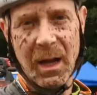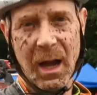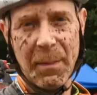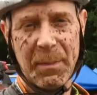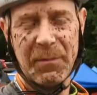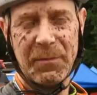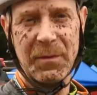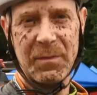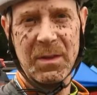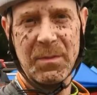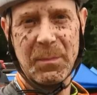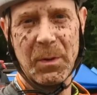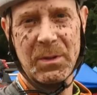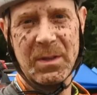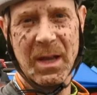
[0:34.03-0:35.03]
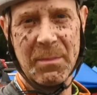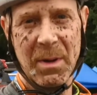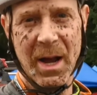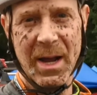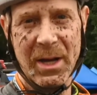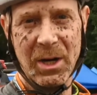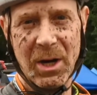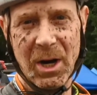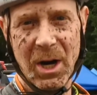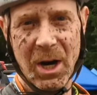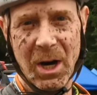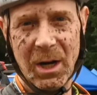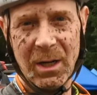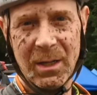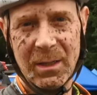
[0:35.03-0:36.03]
Happy 50th birthday,
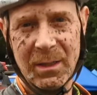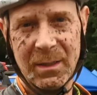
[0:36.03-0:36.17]
Michael.